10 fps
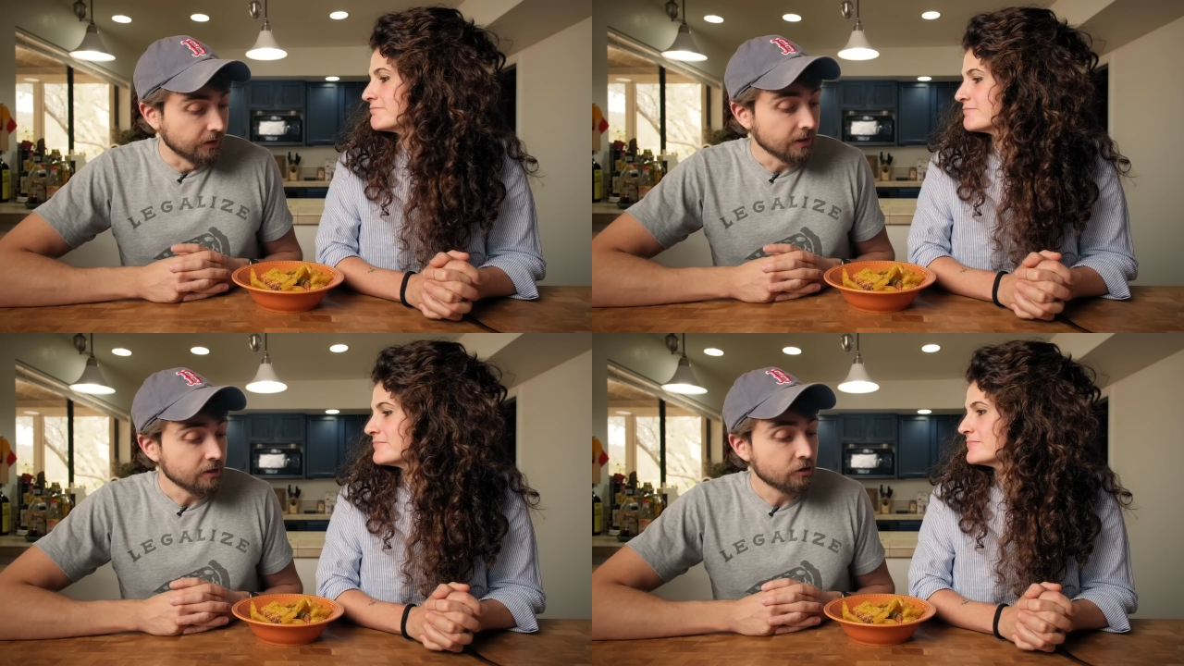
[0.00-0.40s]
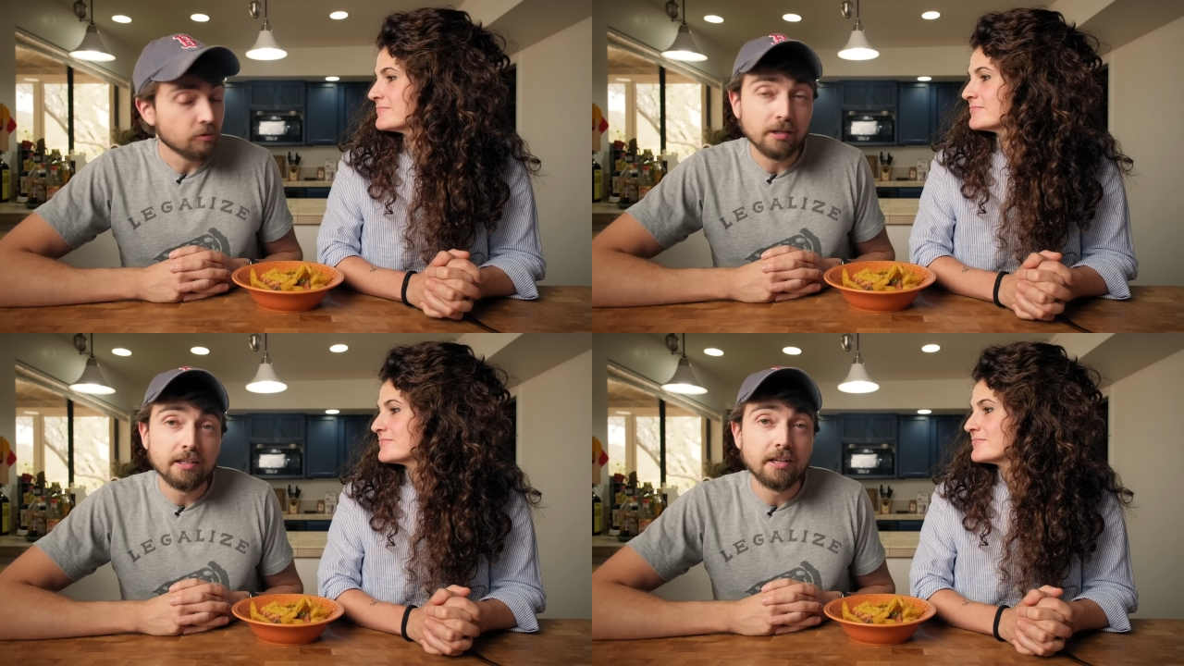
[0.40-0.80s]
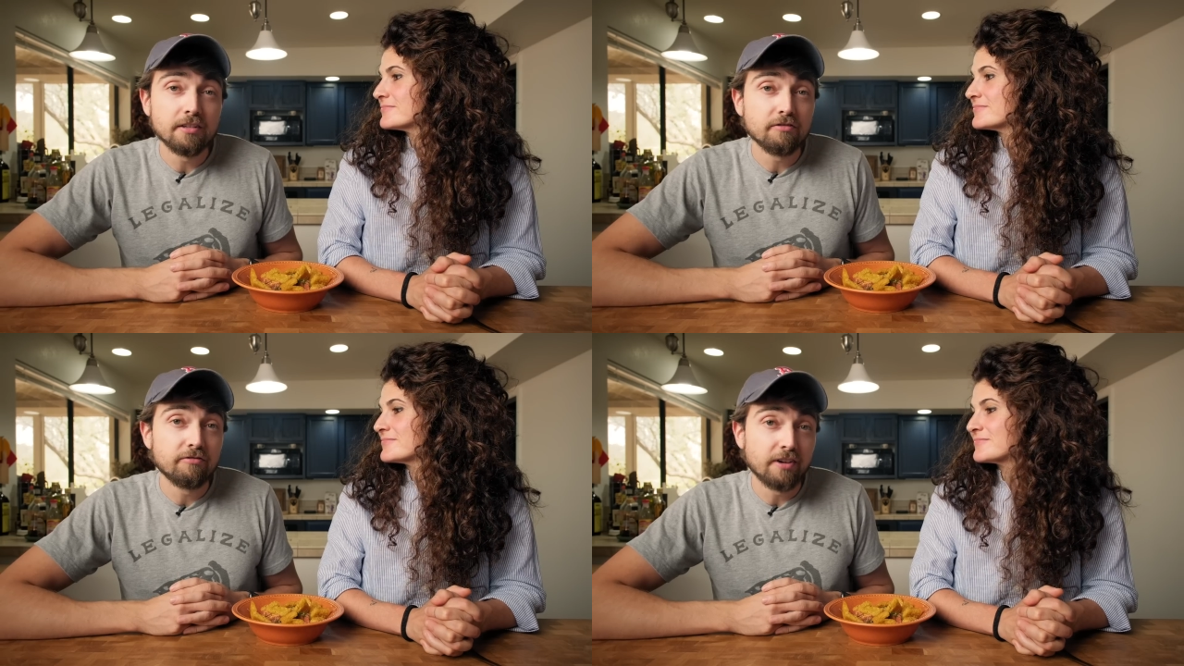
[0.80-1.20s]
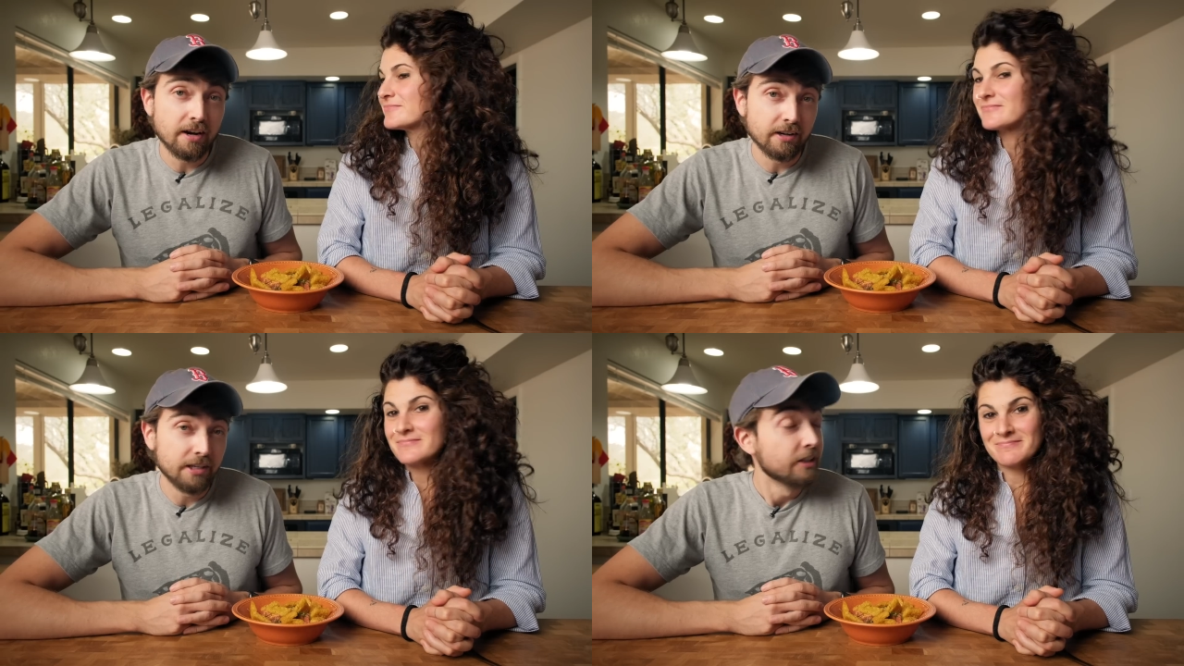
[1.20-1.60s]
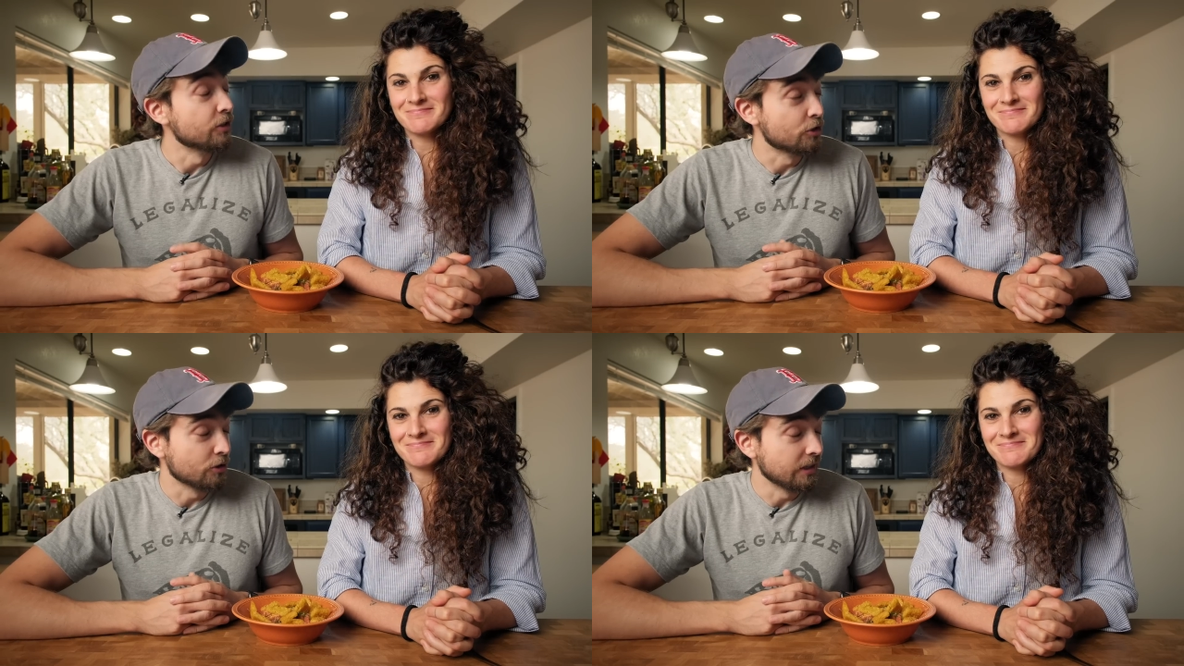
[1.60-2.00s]
Speaker 1: This one is very
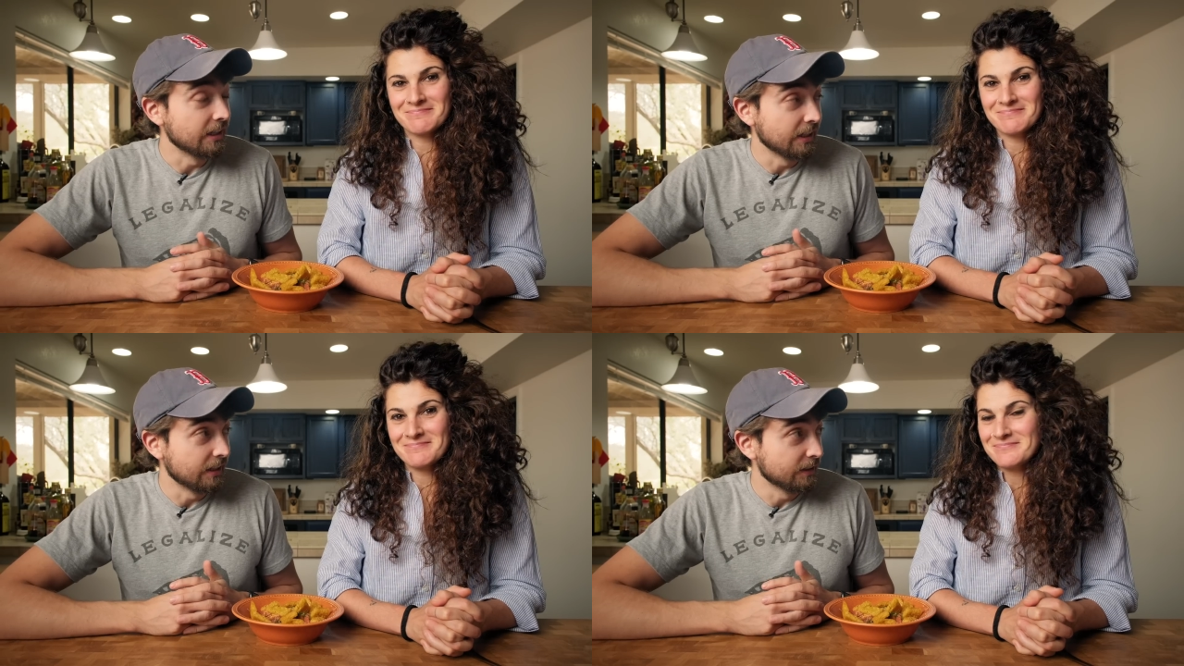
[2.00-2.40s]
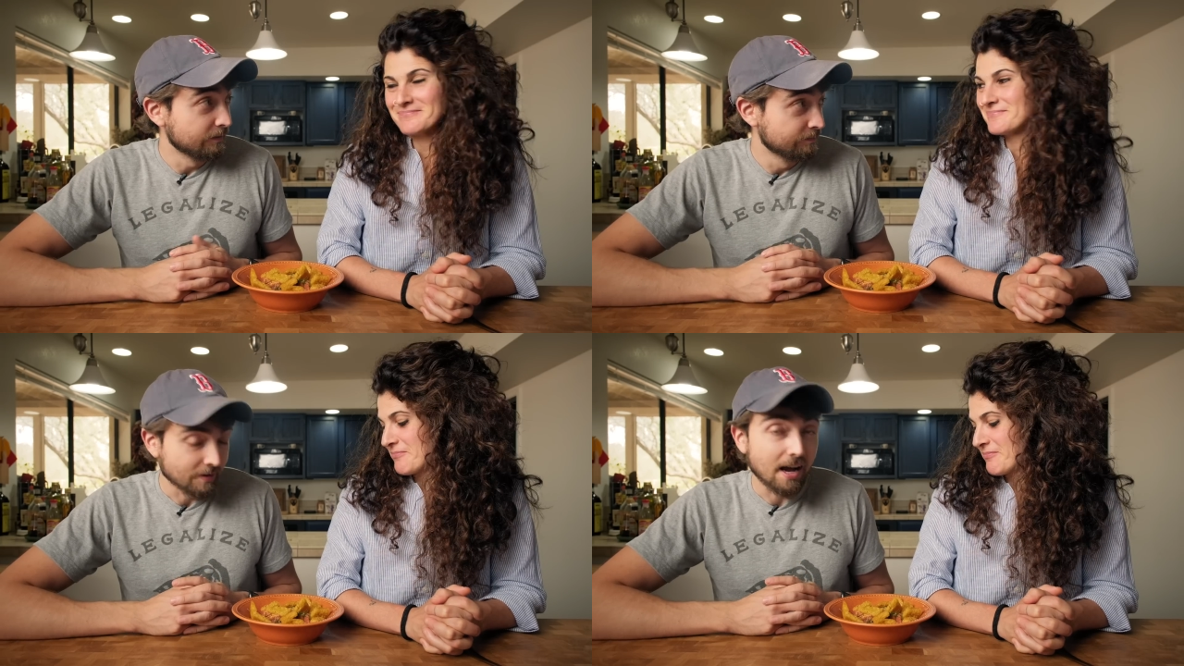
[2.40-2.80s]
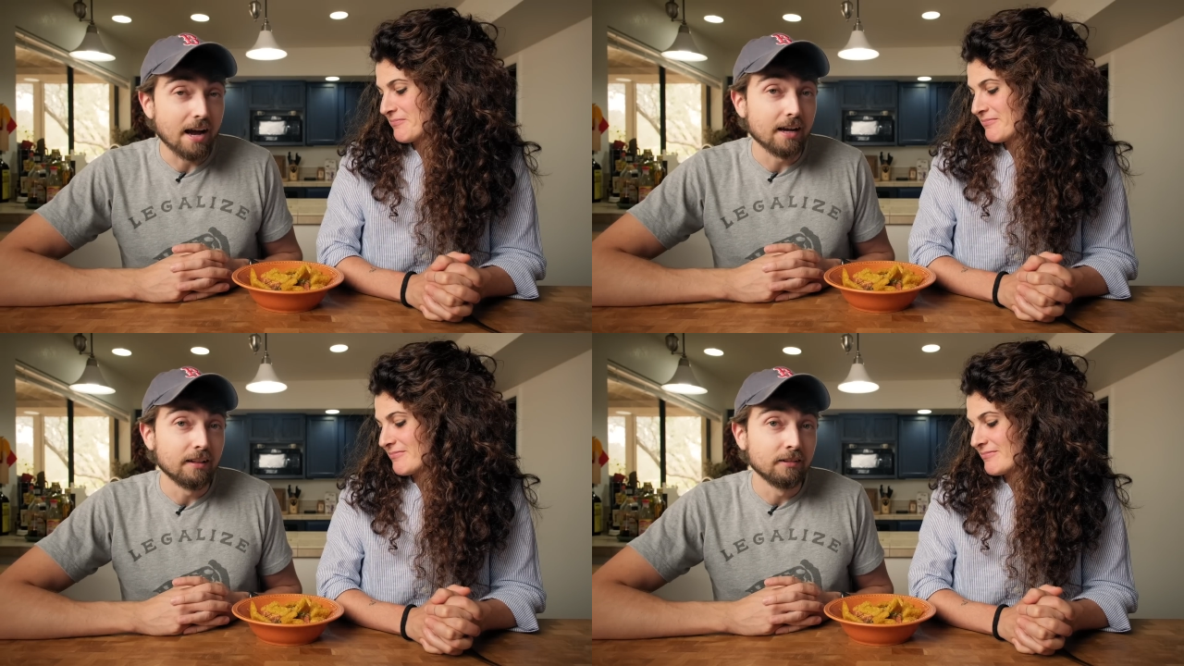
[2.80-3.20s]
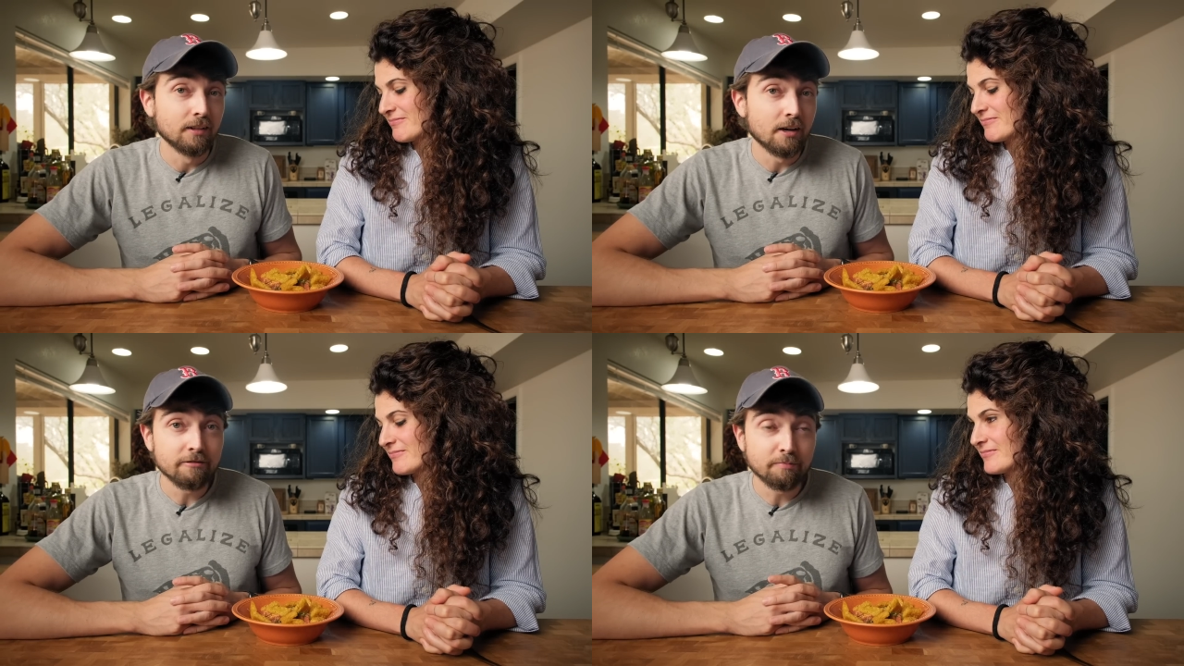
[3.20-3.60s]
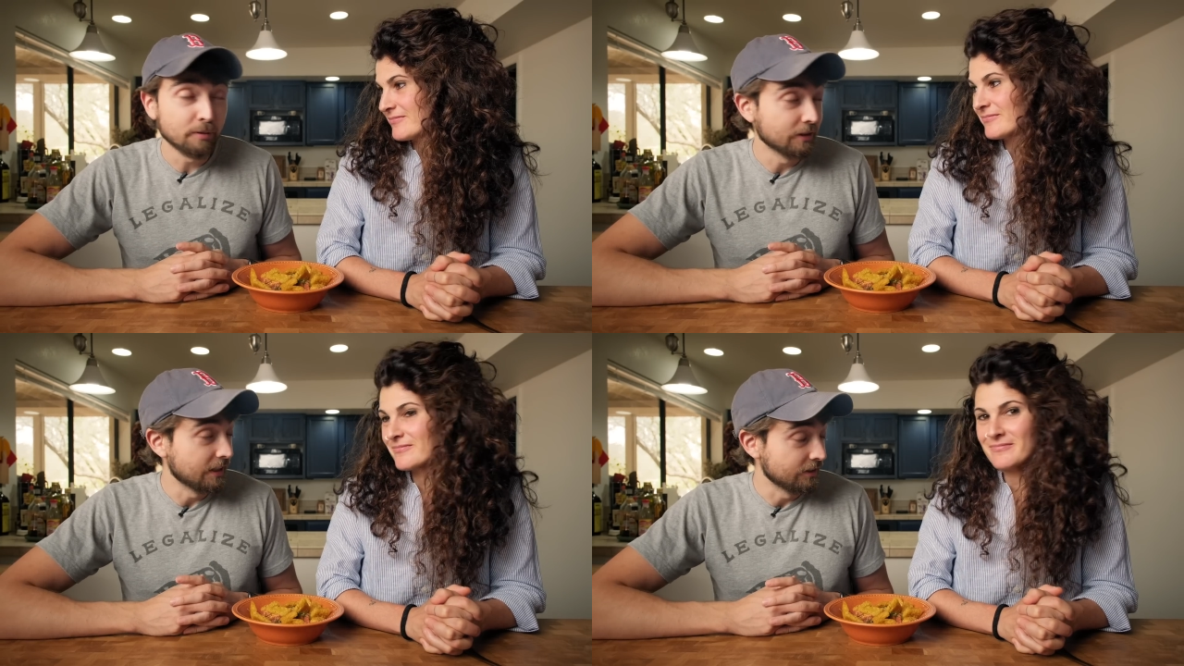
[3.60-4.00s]
intriguing. I love
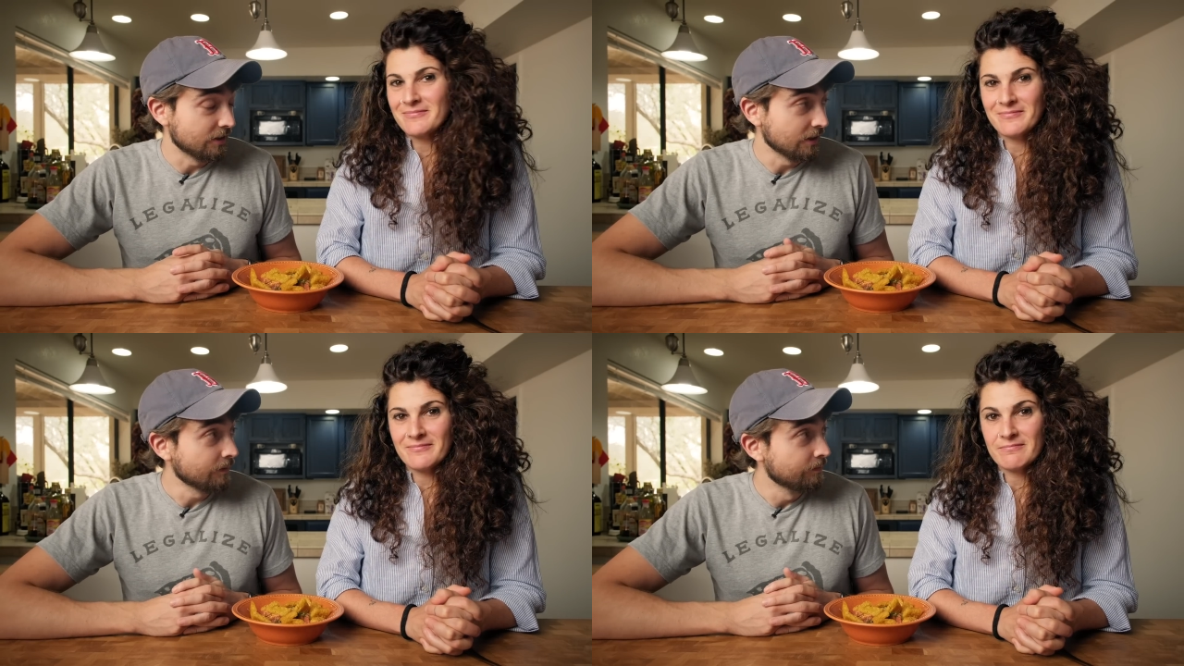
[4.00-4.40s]
polenta.